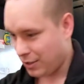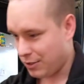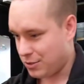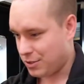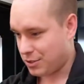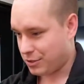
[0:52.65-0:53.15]
those
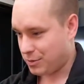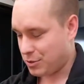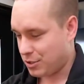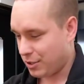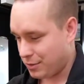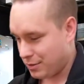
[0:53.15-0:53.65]
descriptions
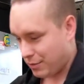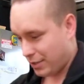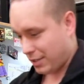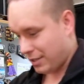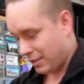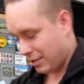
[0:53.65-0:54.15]
I always find
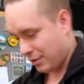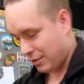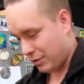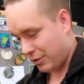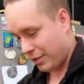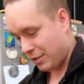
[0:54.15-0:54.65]
a little
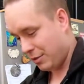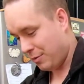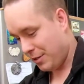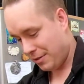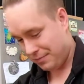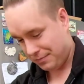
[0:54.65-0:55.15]
strange to
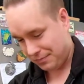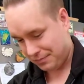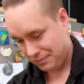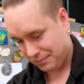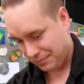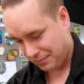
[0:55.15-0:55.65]
me,
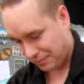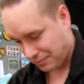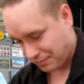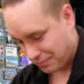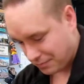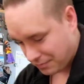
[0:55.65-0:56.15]

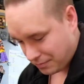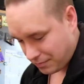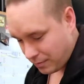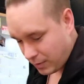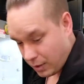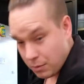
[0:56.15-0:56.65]
but
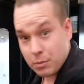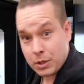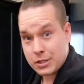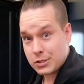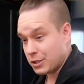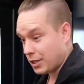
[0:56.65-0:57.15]
it's good